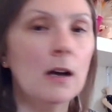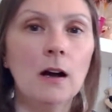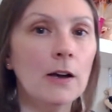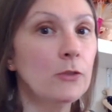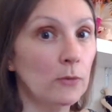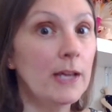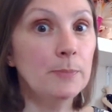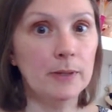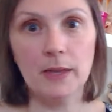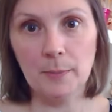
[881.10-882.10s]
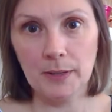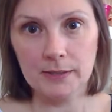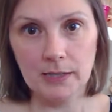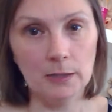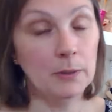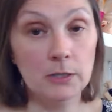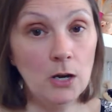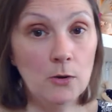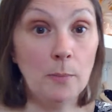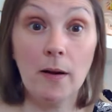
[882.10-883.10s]
I thought they'd be their bestseller, but
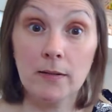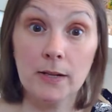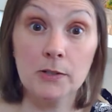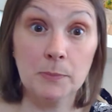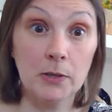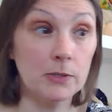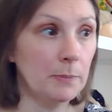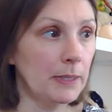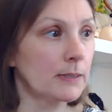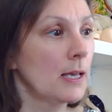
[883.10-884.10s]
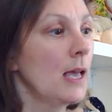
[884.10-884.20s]
no, apparently it's Percy Pigs.